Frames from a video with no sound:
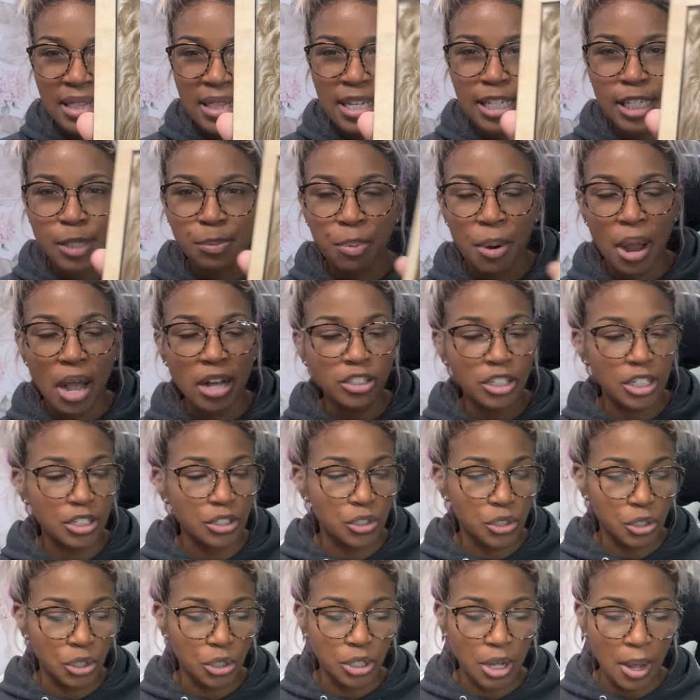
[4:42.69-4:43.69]
This
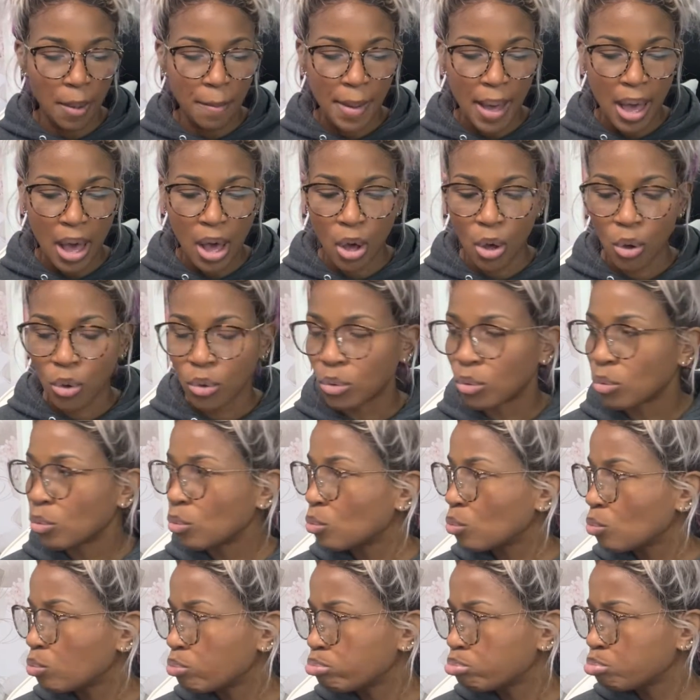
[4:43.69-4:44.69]
project took about,
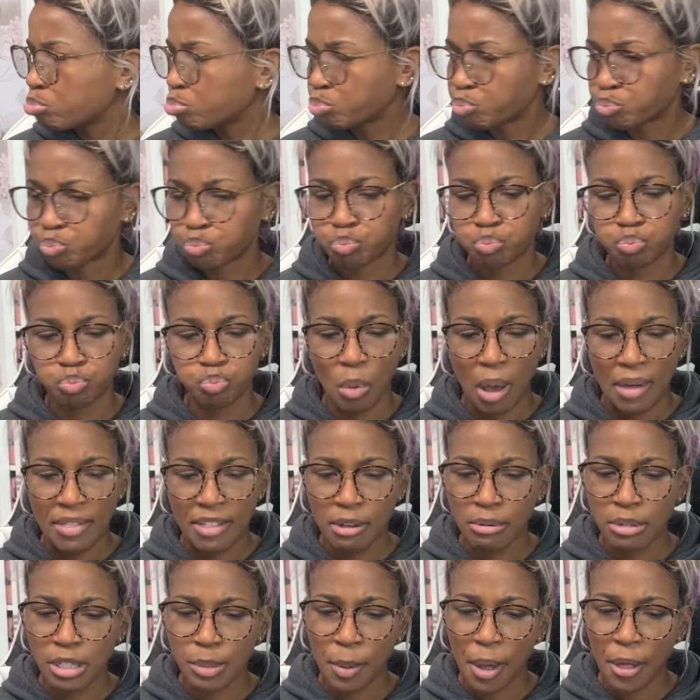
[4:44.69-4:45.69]
I think
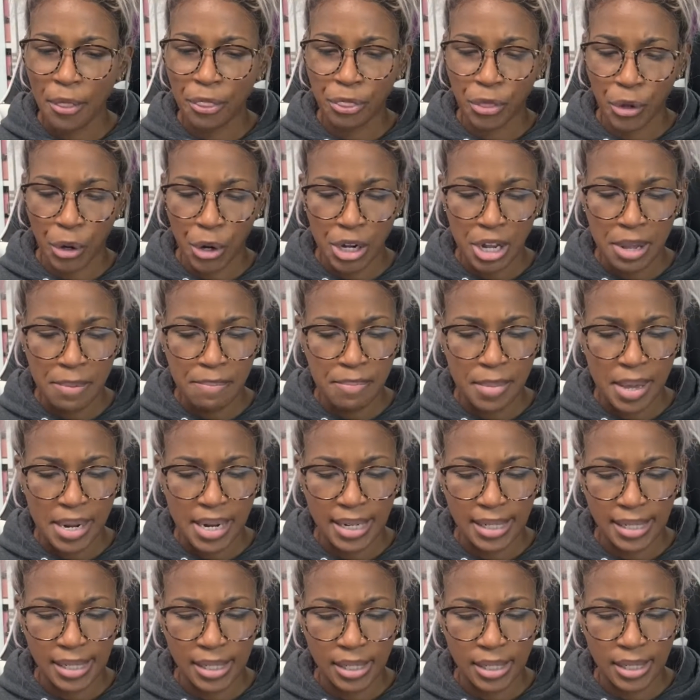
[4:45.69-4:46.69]
it was about 30
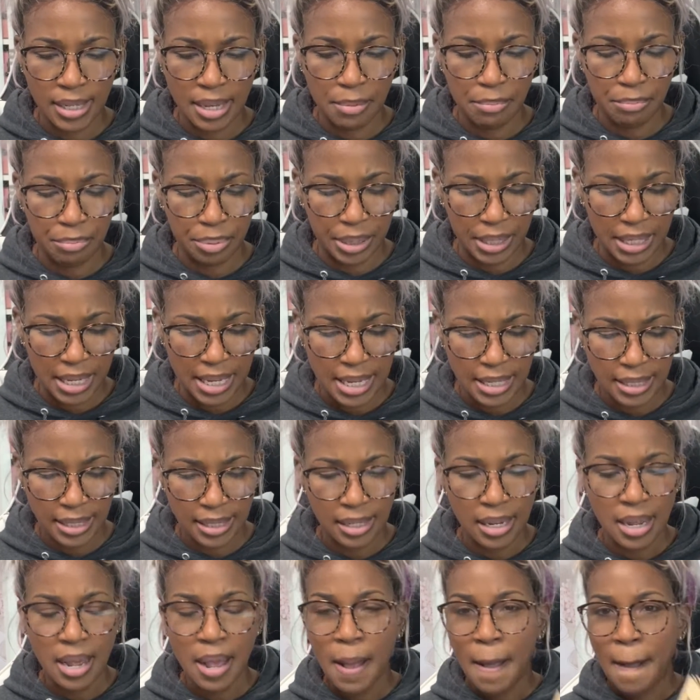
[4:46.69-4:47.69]
minutes to
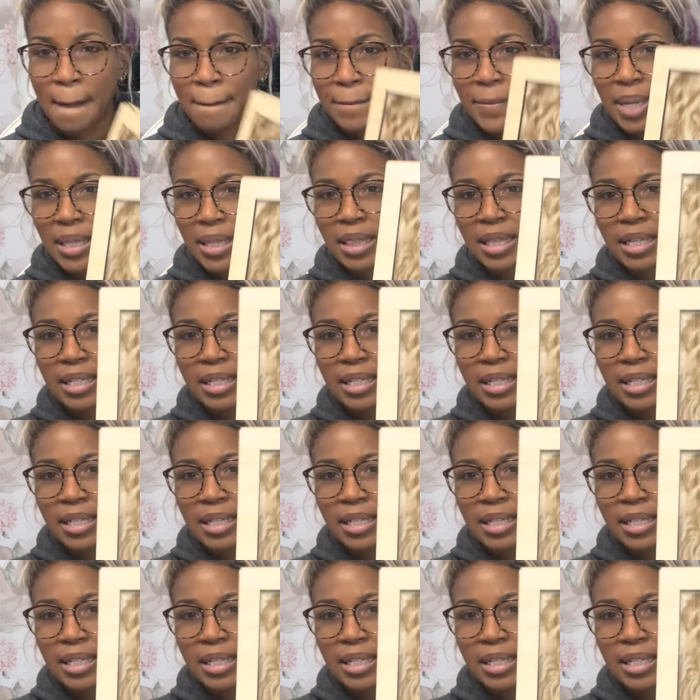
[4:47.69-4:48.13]
complete, but the